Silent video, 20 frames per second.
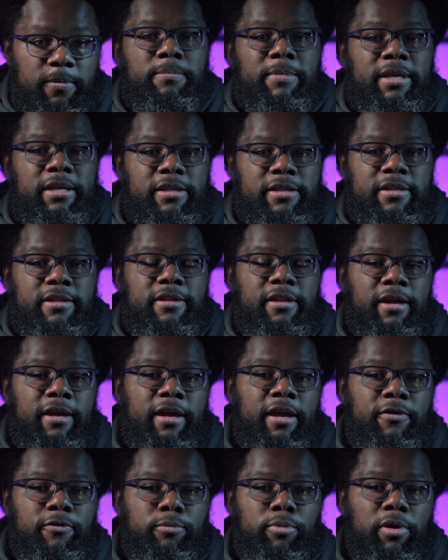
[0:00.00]
means that they
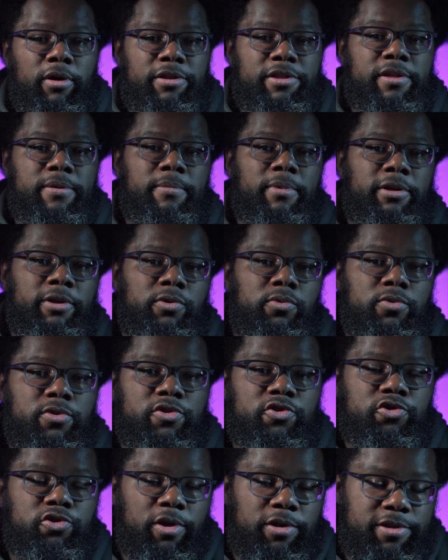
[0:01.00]
have brought somebody
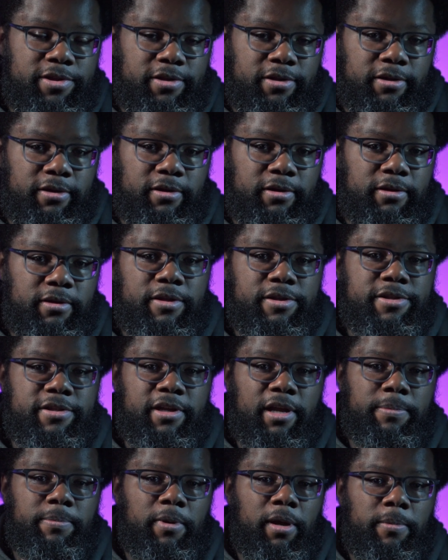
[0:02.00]
who's trusted to
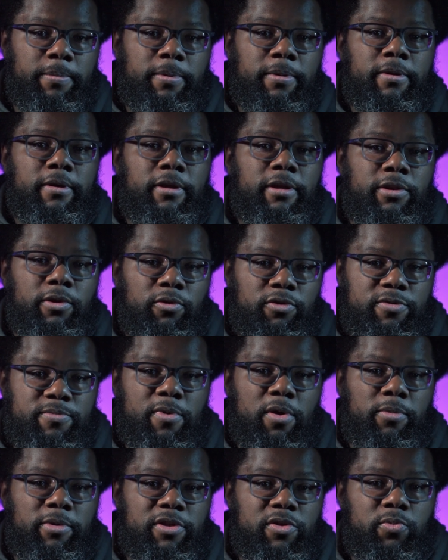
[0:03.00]
step up in those
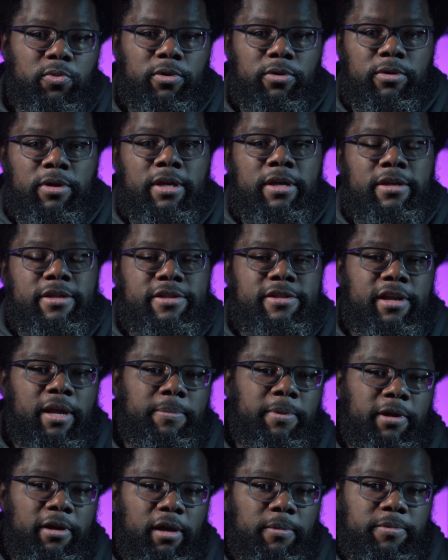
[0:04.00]
moments where
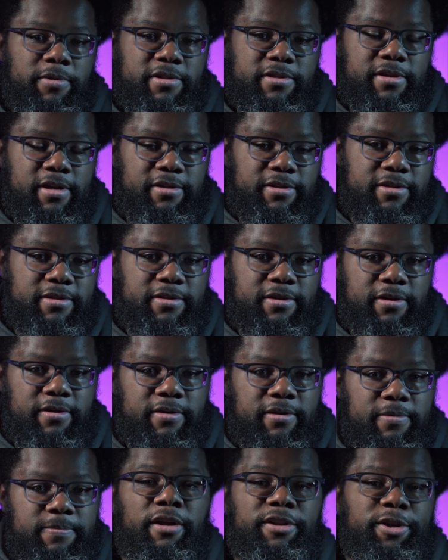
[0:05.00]
stepping up is
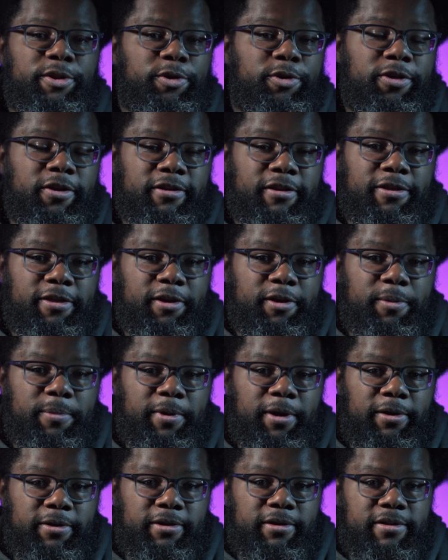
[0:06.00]
necessary. Another thing to think
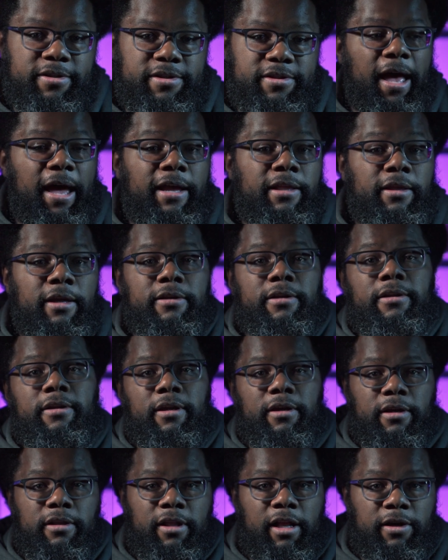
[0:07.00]
about is, I like to
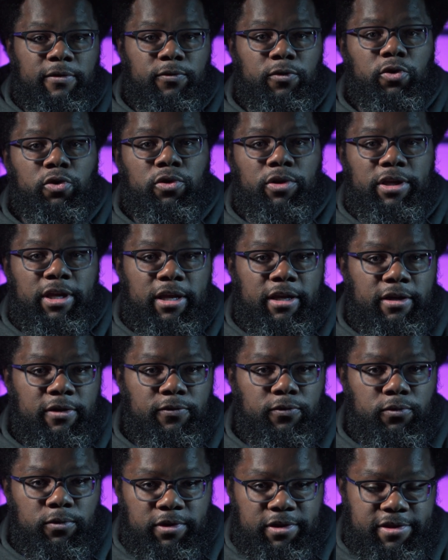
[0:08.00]
take a lot of
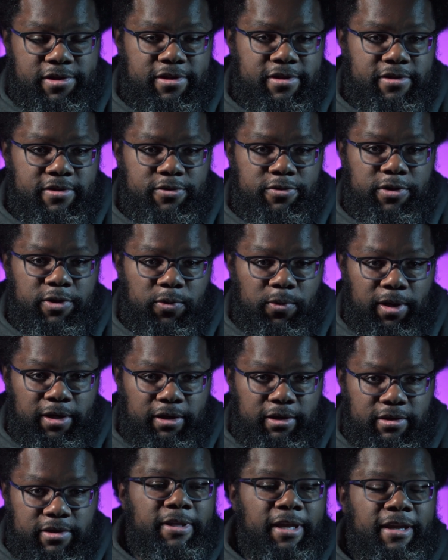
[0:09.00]
creative risks during
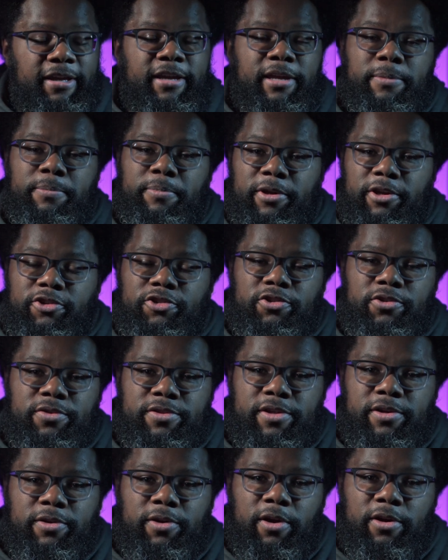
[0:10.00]
weddings. Taking
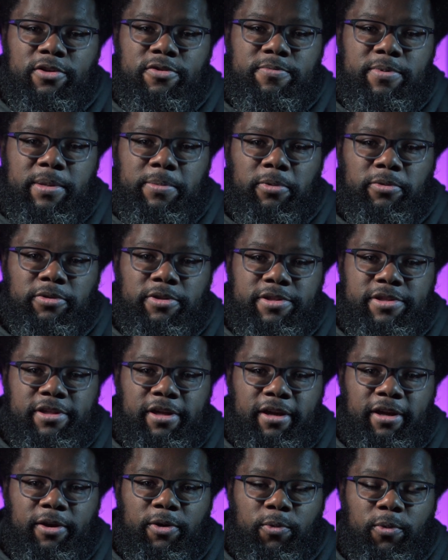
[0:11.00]
pictures that cause people to
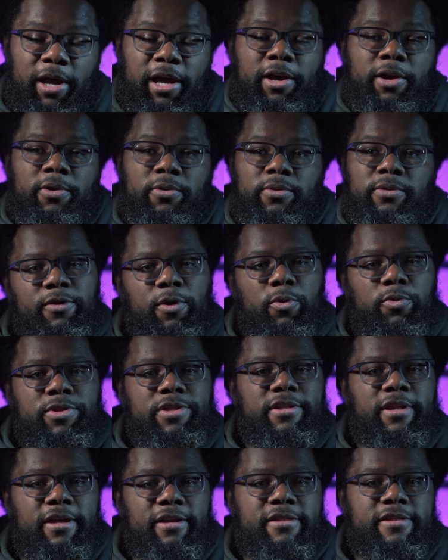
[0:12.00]
say, wow,
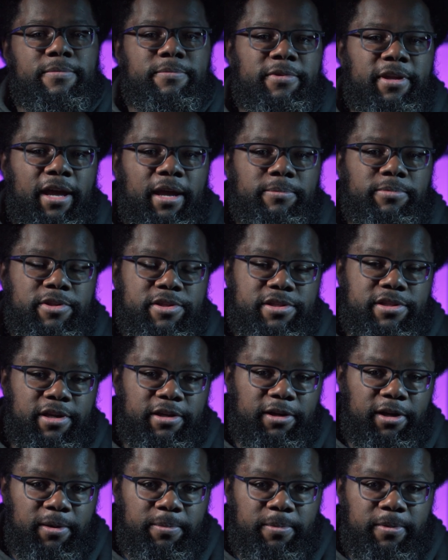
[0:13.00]
those take some time to
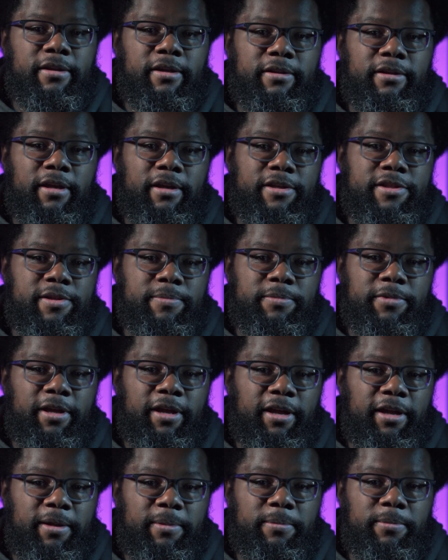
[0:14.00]
set up, they take some
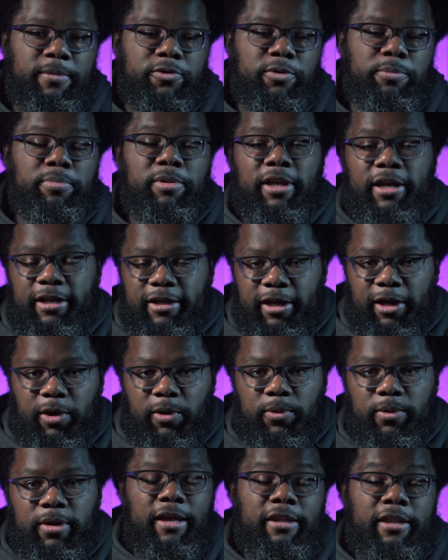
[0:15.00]
time to plan
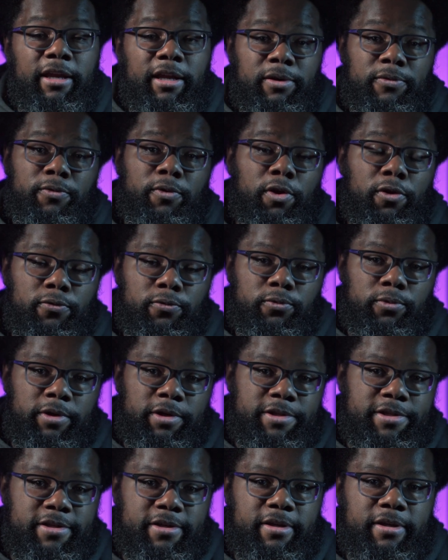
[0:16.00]
out, and they involve
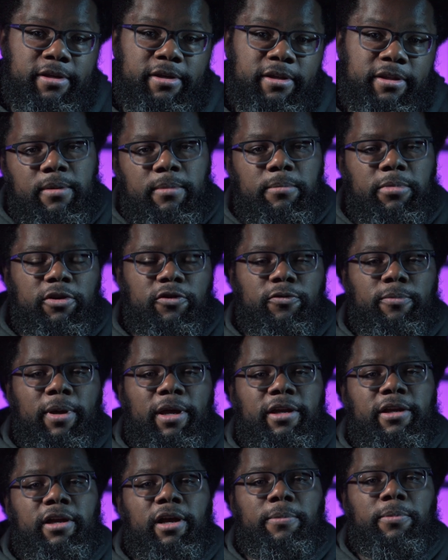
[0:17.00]
risk. But if
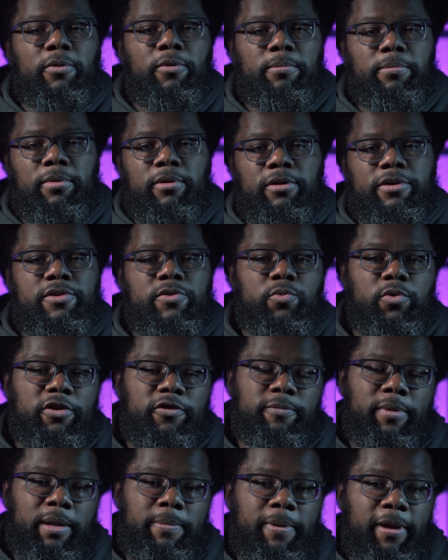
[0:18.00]
my couple books one
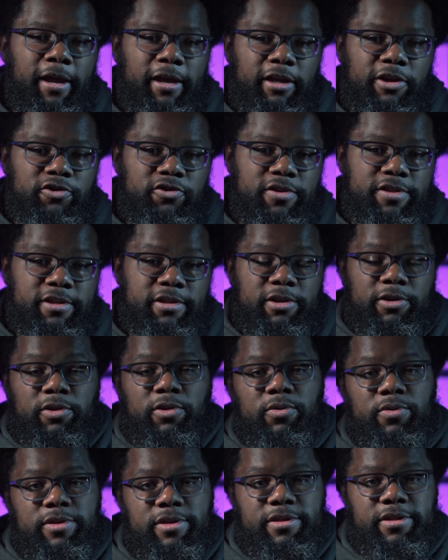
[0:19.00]
of my packages that
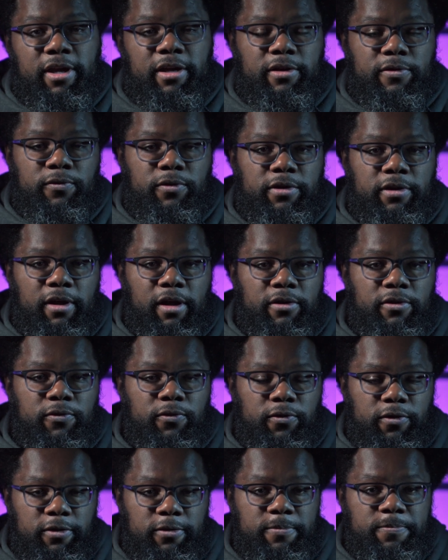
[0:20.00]
includes a second
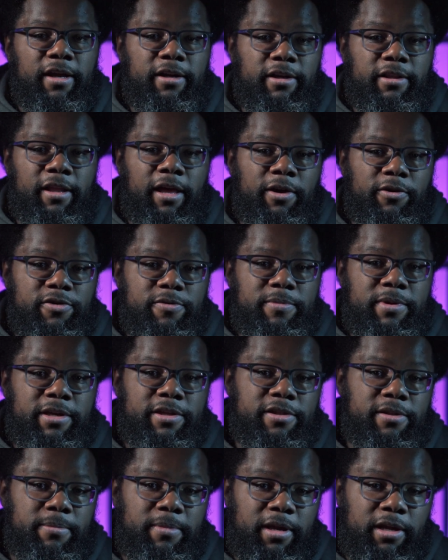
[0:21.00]
photographer, that allows me
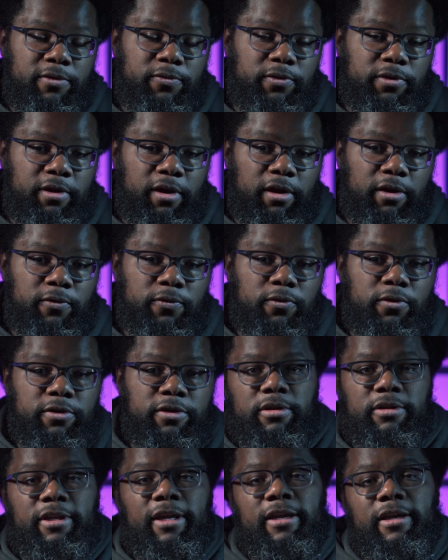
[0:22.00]
as the main photographer
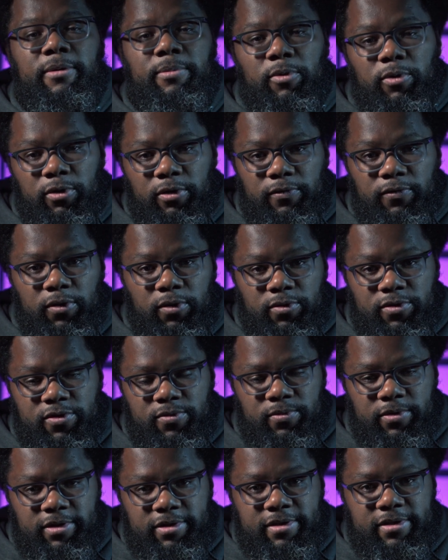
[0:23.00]
to take more of
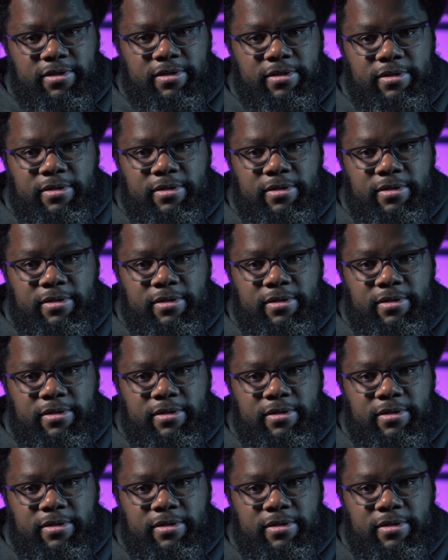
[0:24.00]
those risks.